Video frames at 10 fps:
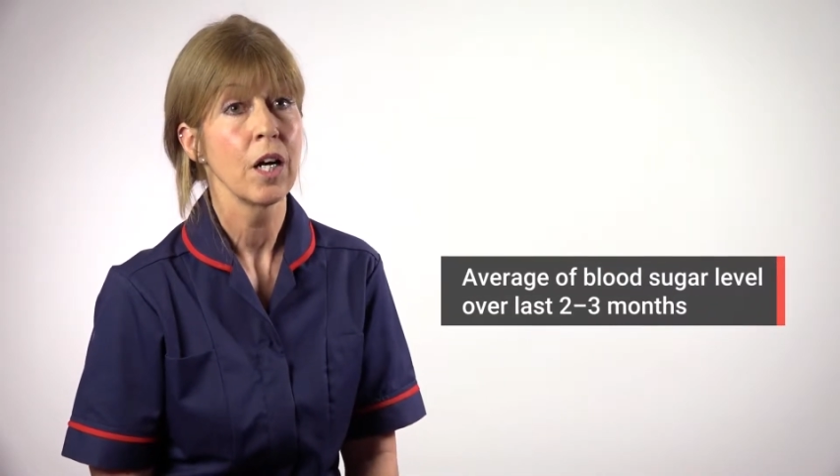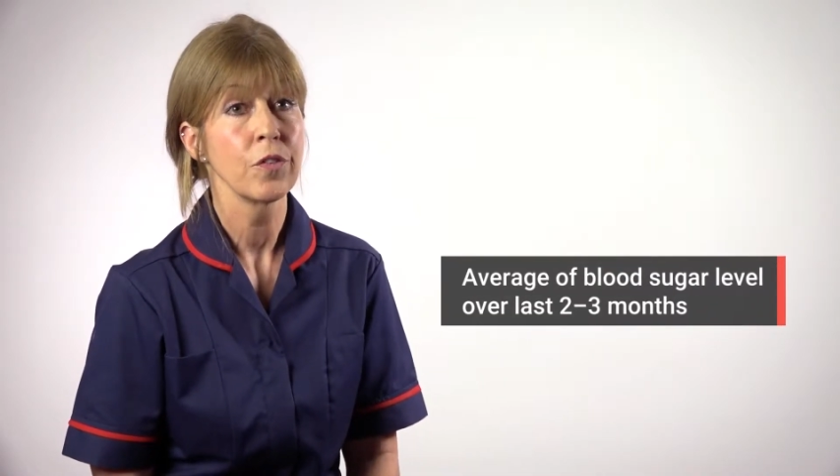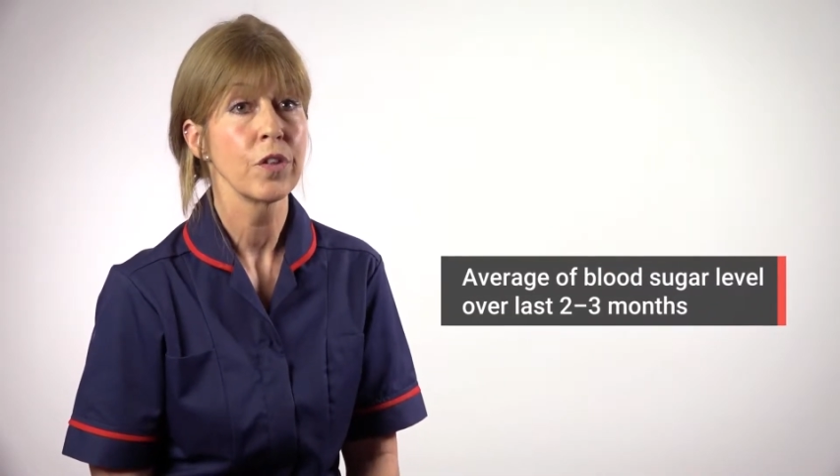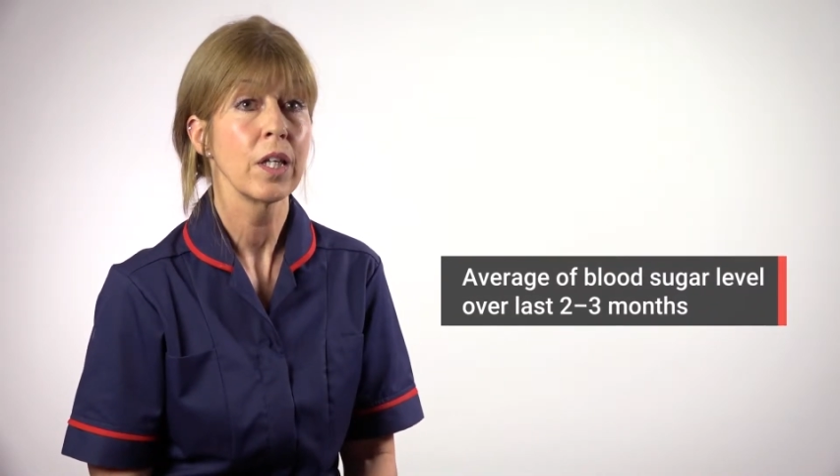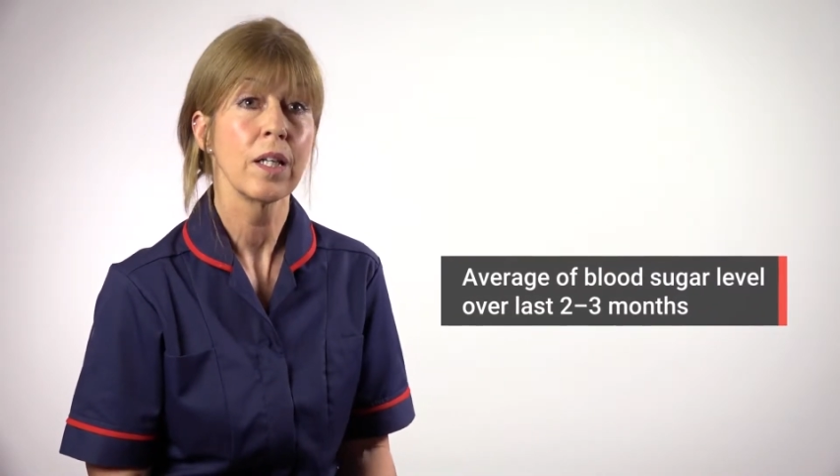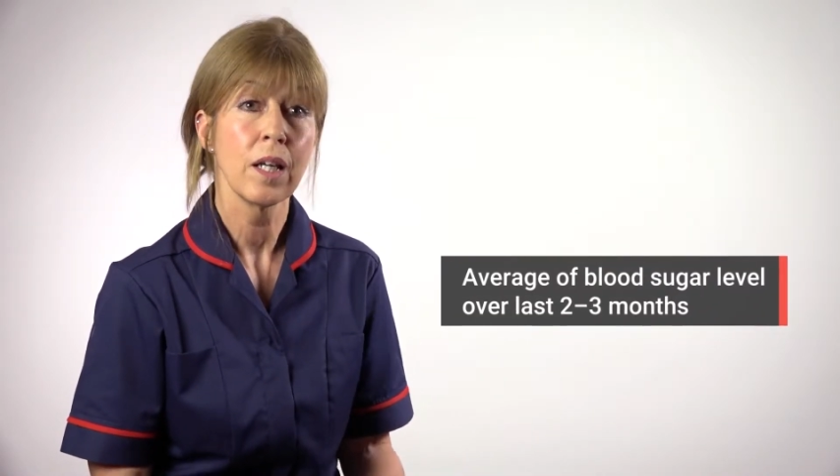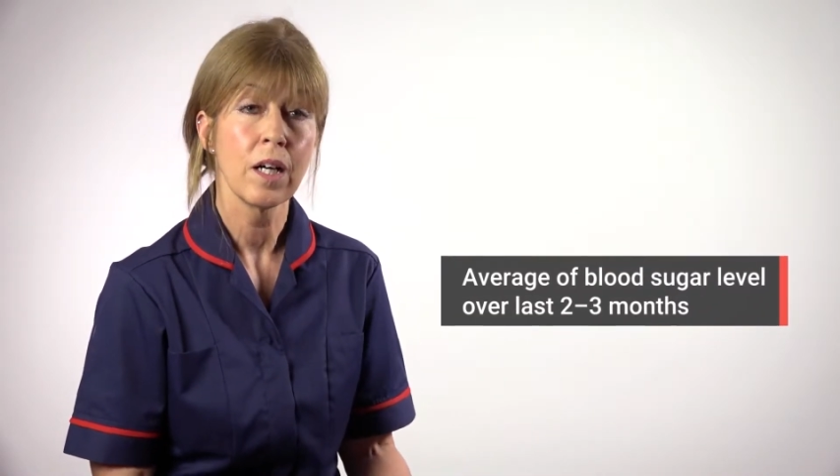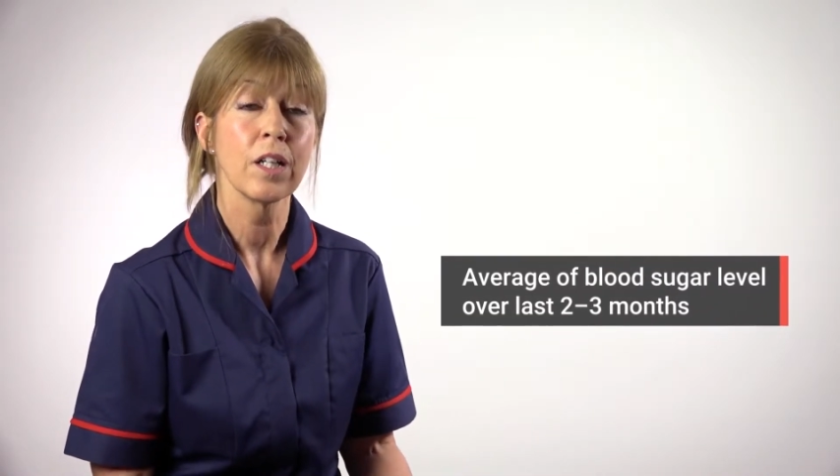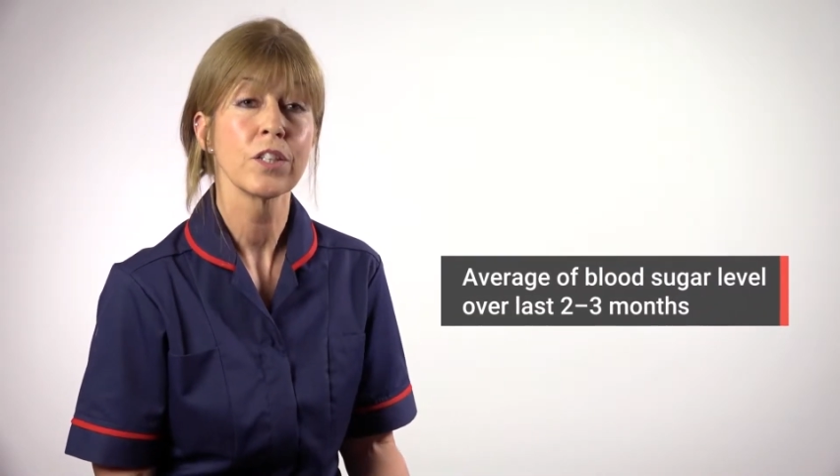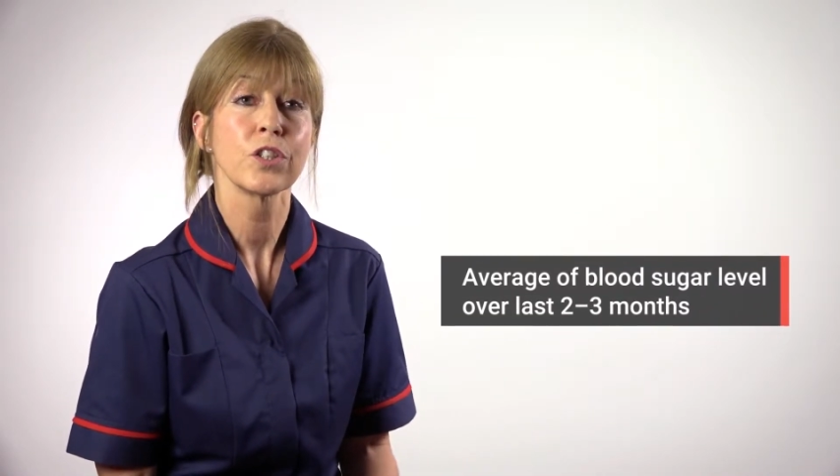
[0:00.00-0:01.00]
over the
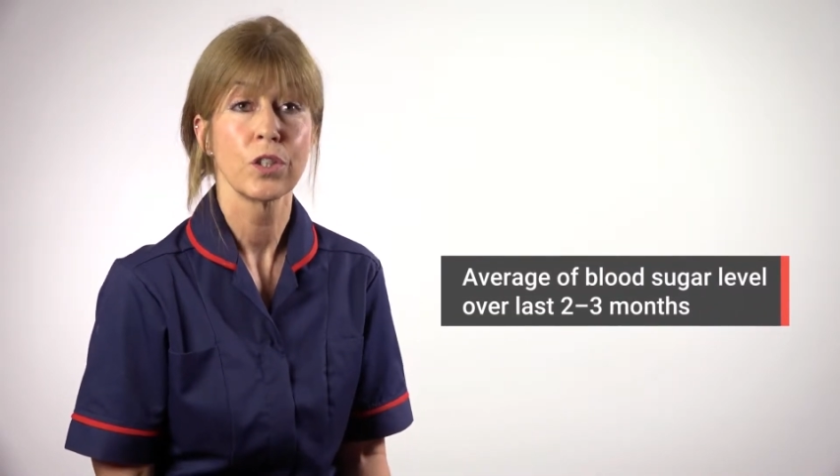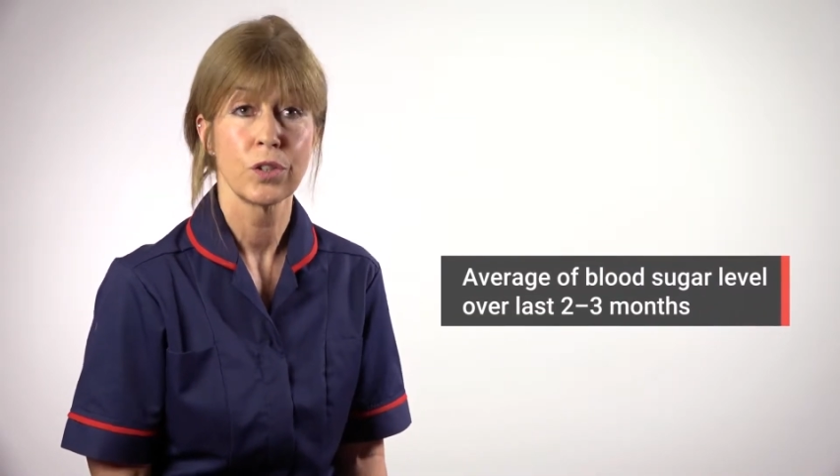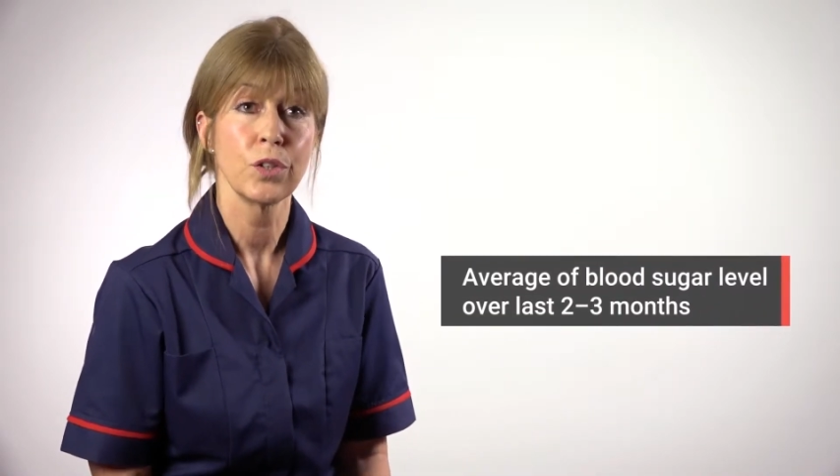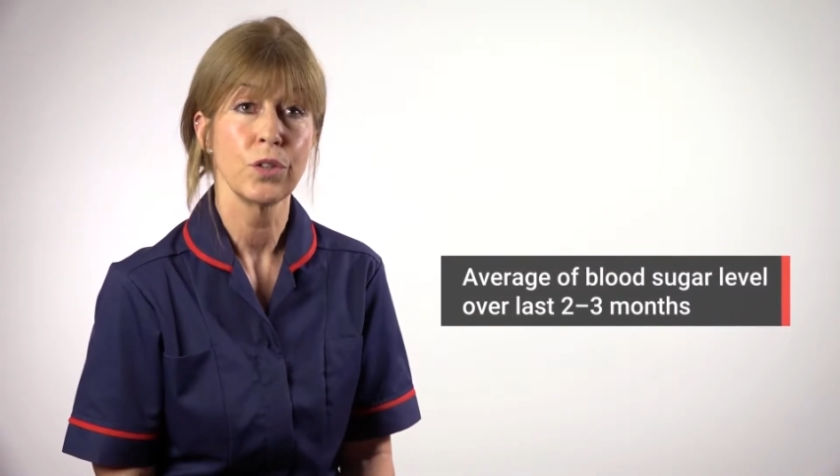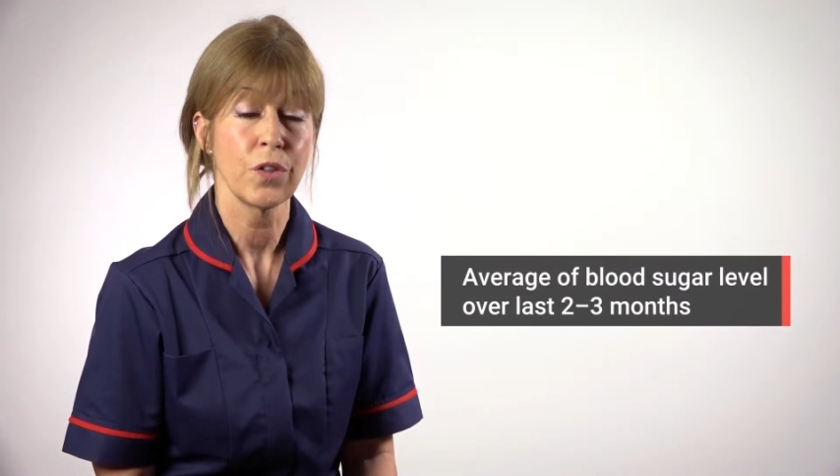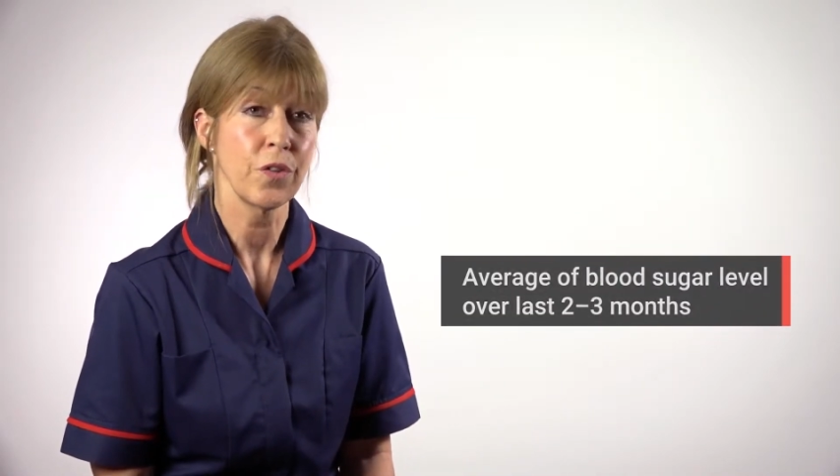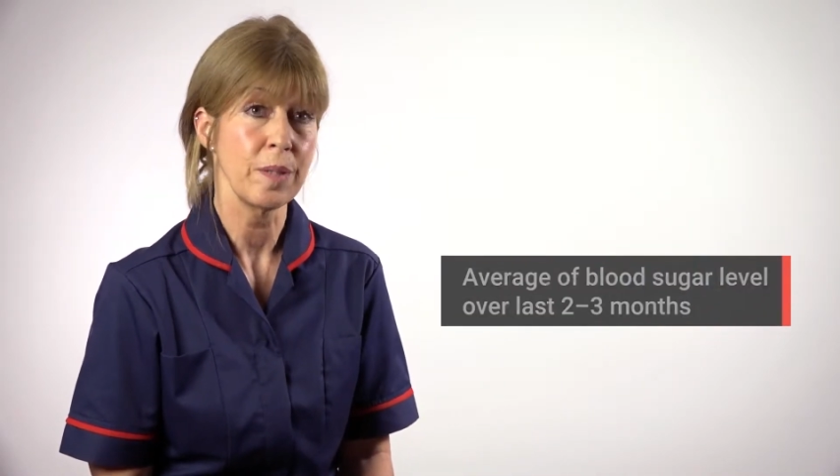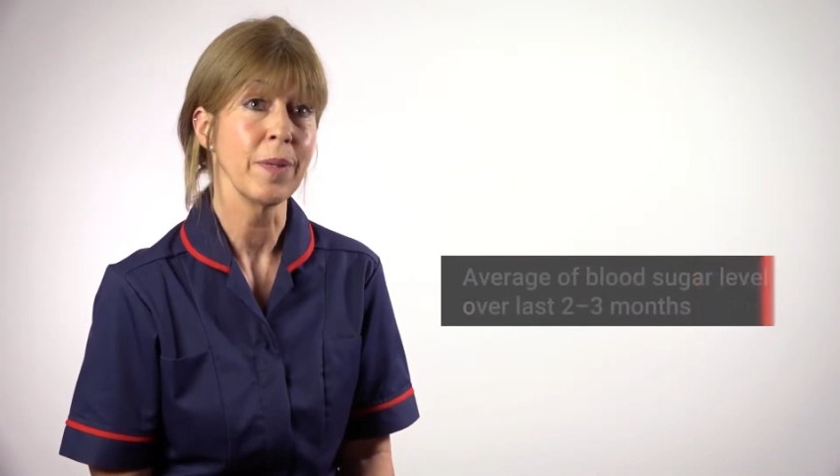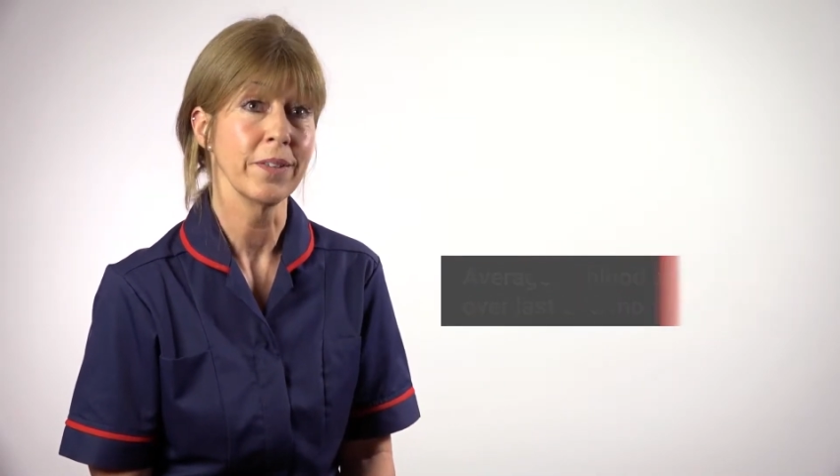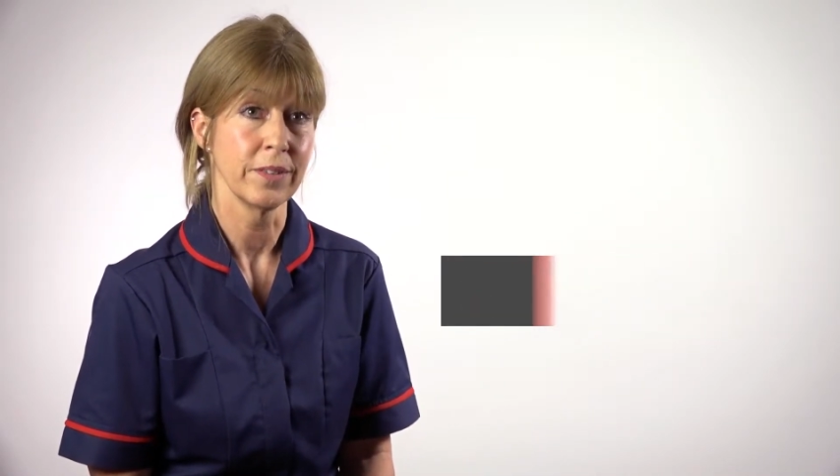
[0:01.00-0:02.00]
last 2 to 3
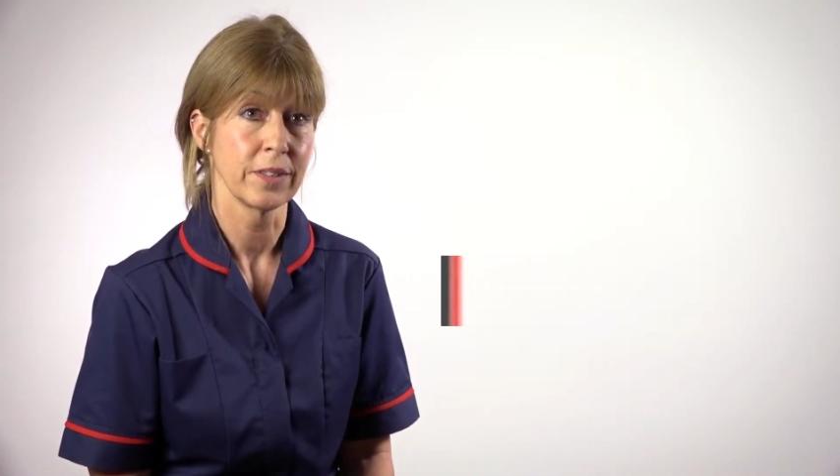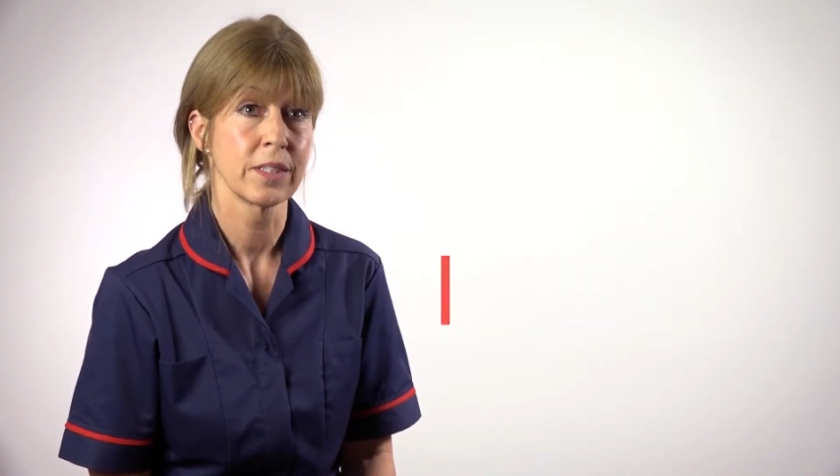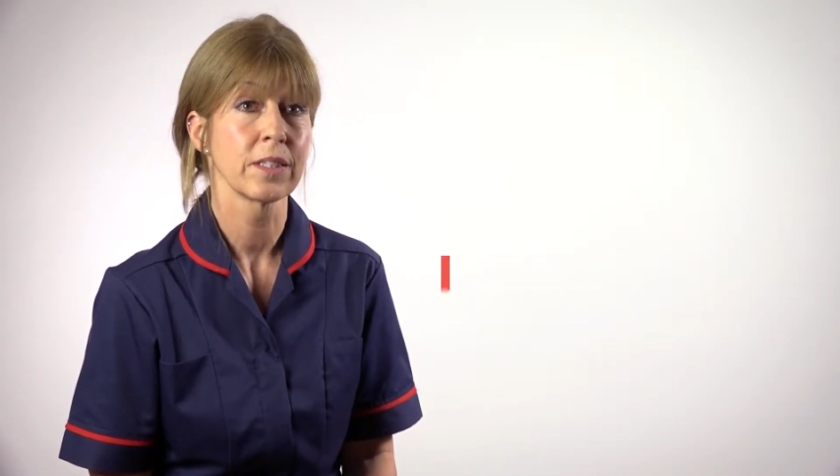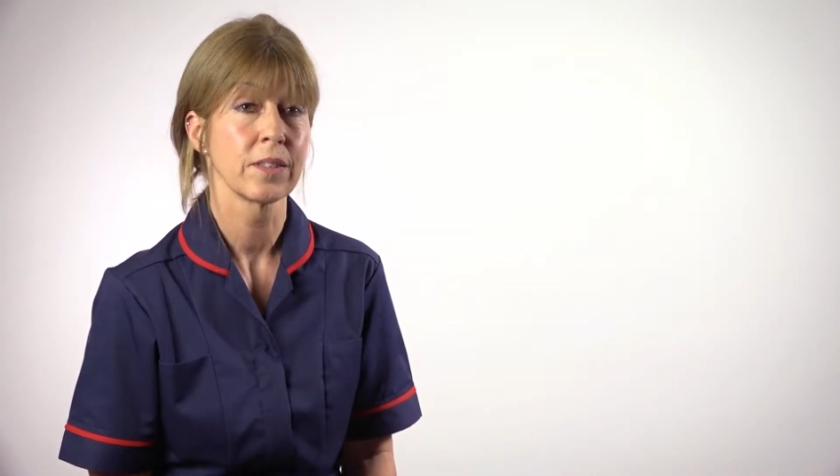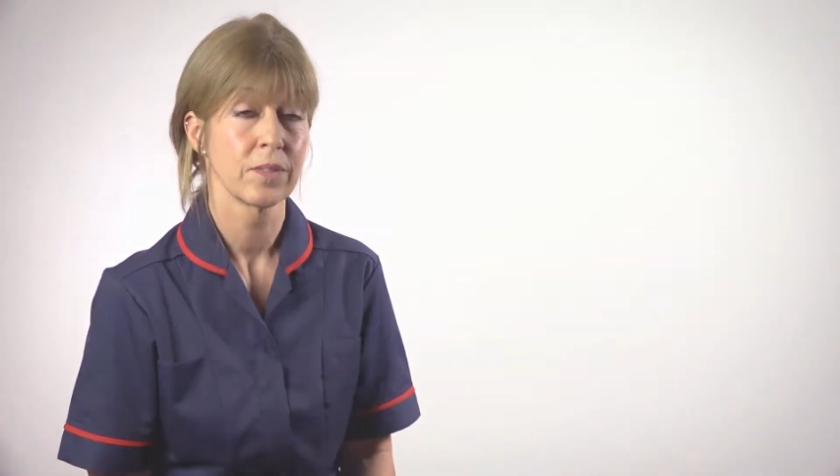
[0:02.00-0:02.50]
months.